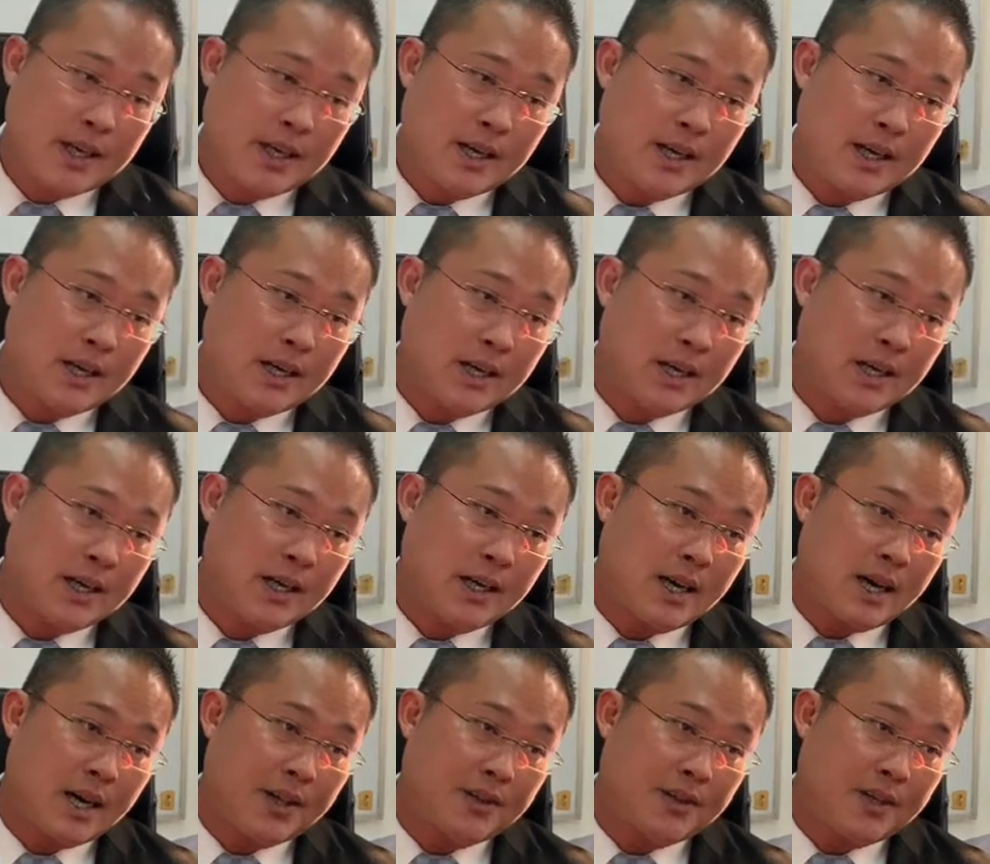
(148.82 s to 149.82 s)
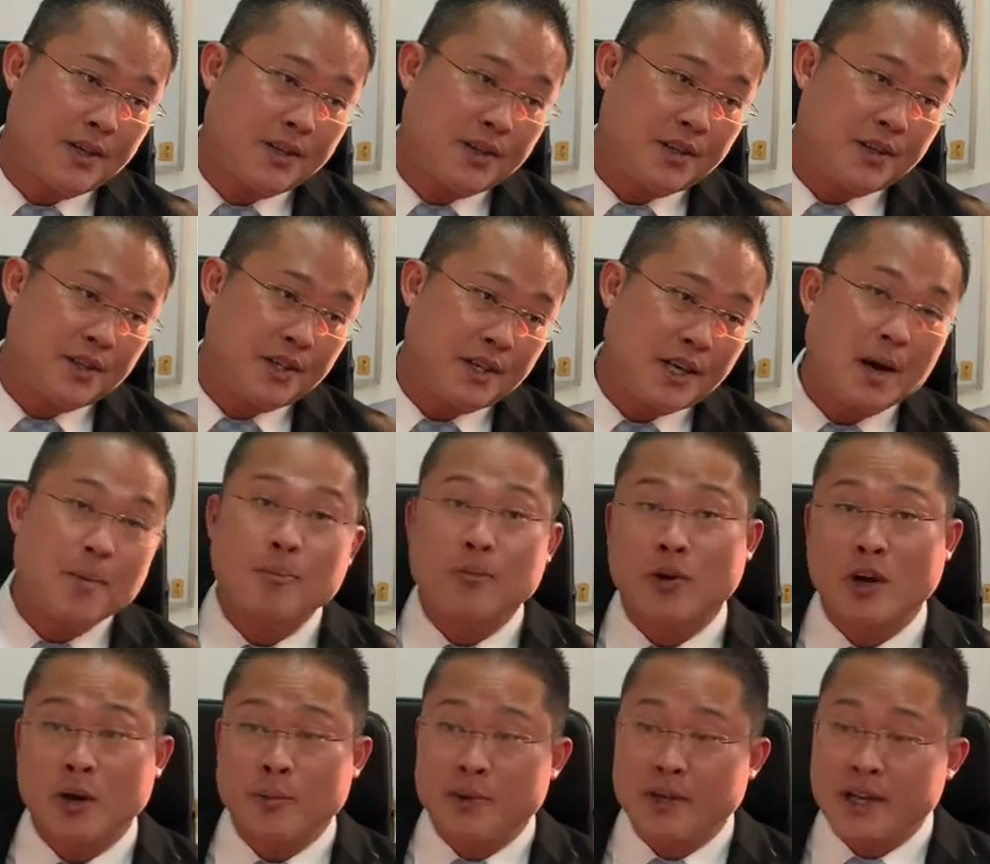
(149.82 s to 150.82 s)
Under the
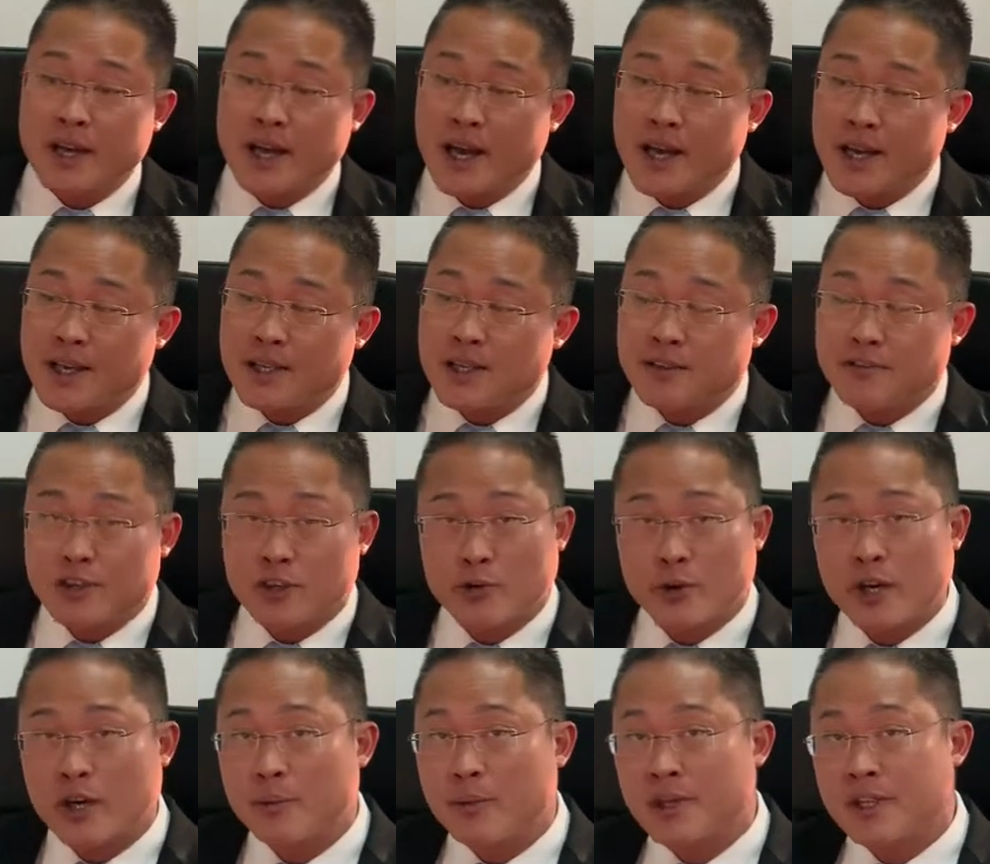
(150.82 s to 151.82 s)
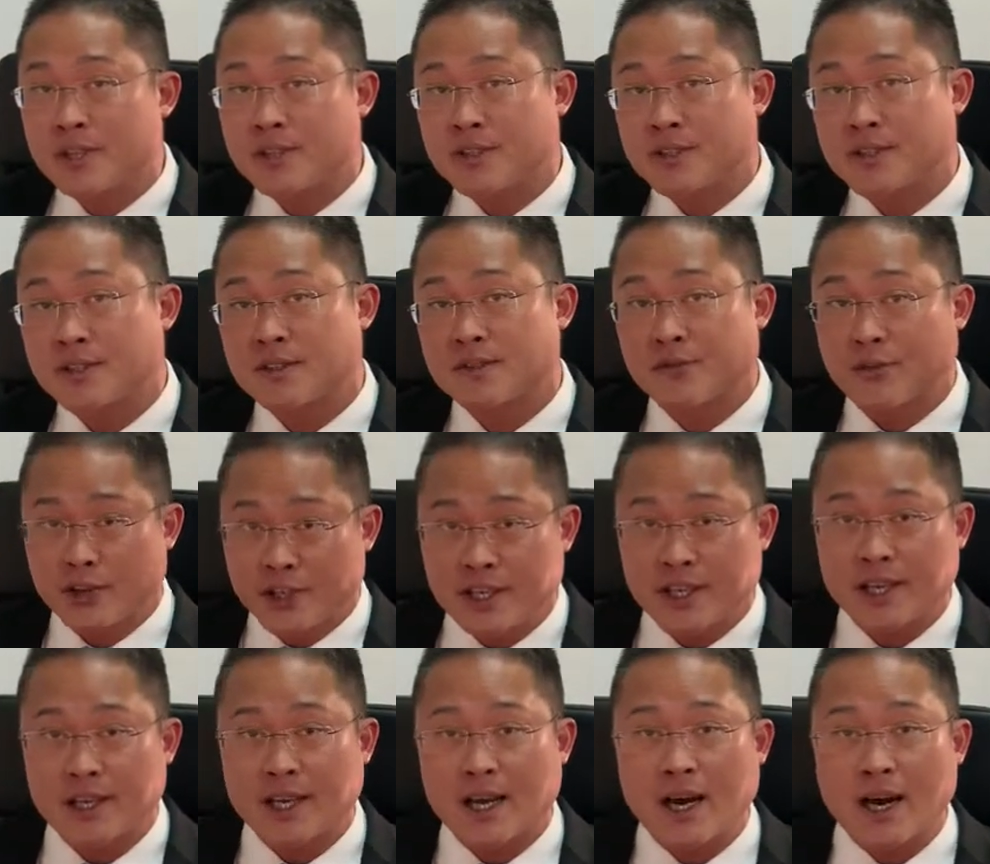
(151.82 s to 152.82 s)
Employment Act, the requirement is
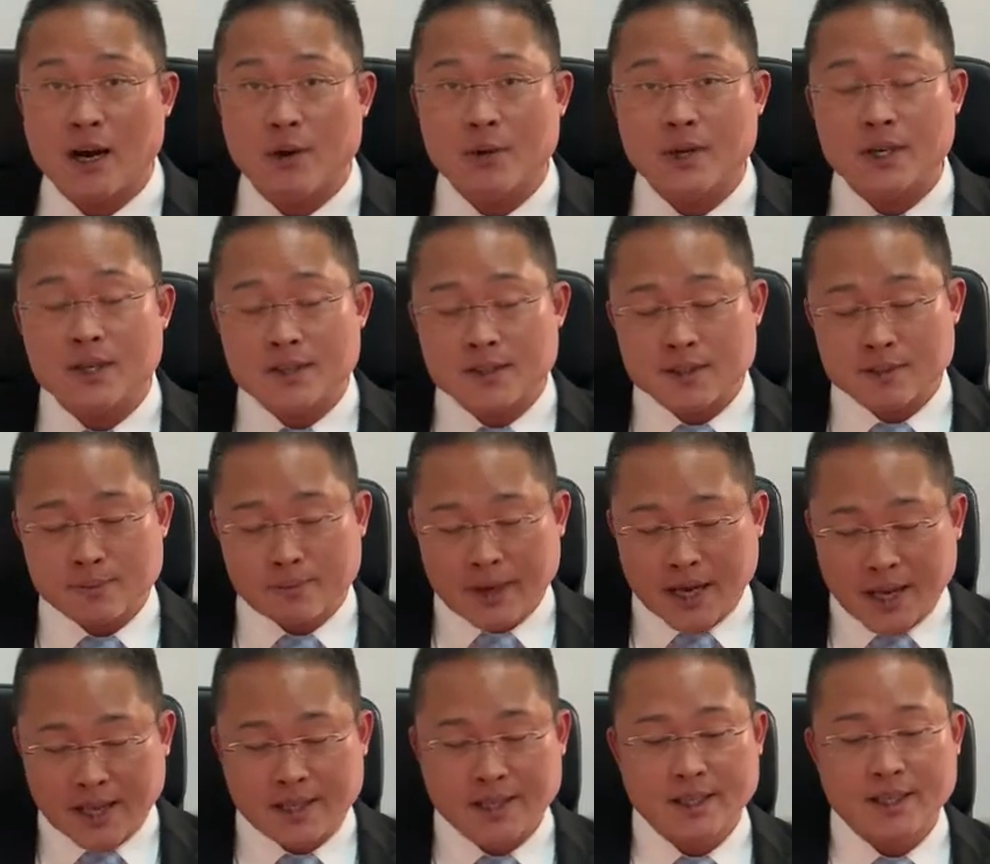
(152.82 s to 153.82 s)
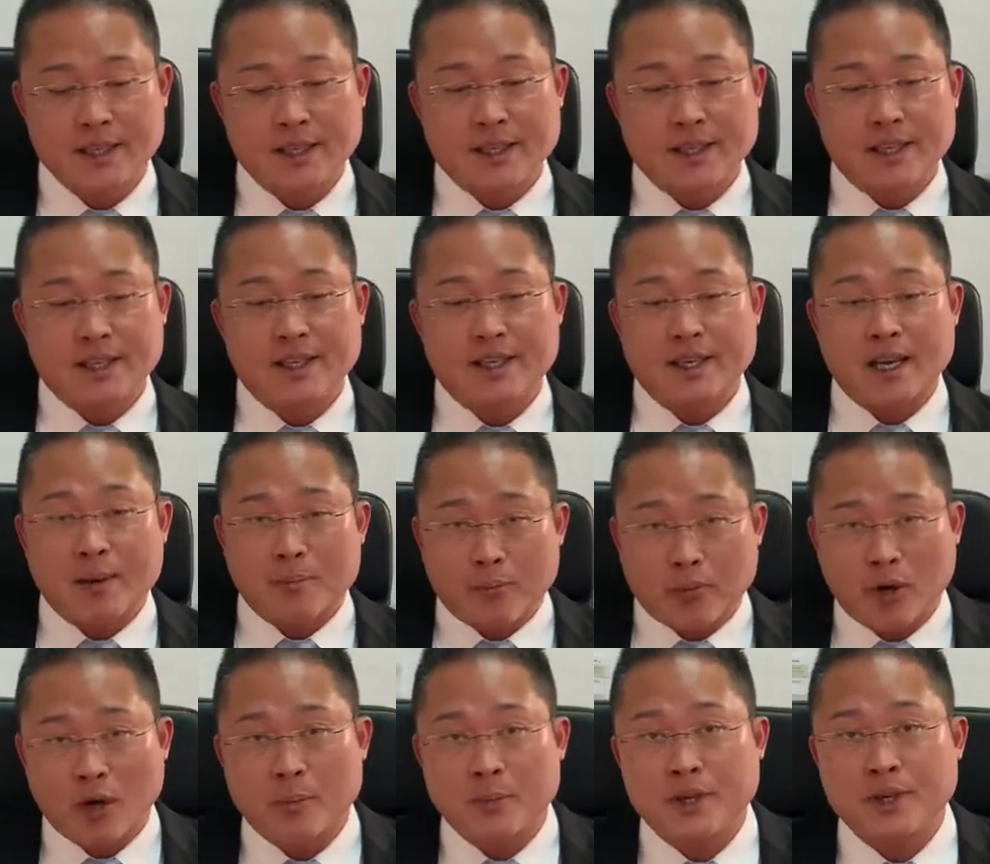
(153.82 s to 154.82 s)
48 hours, but in the
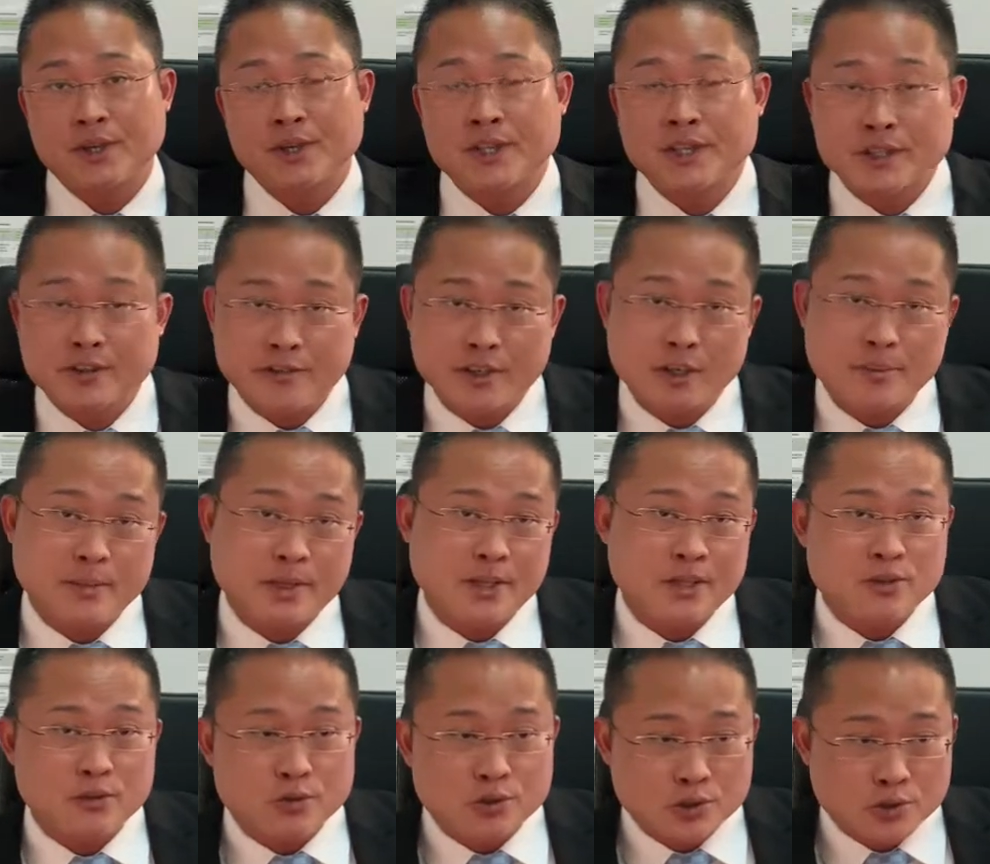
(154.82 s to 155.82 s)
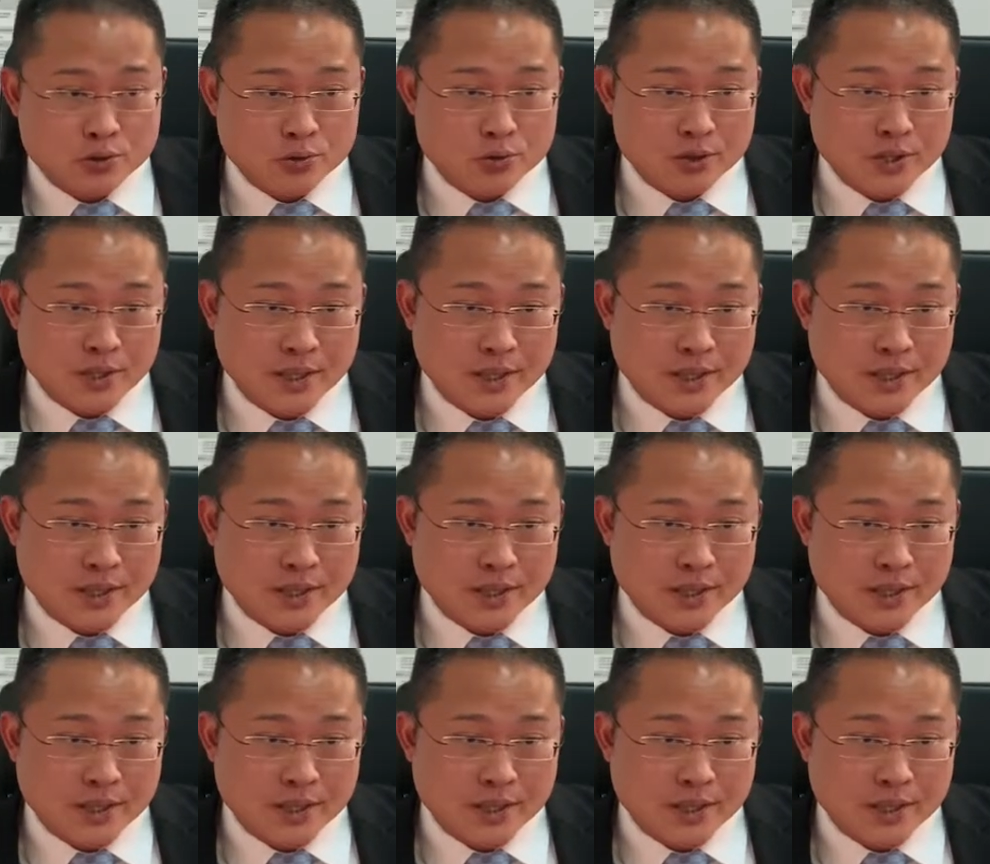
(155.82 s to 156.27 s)
employment agreement, you should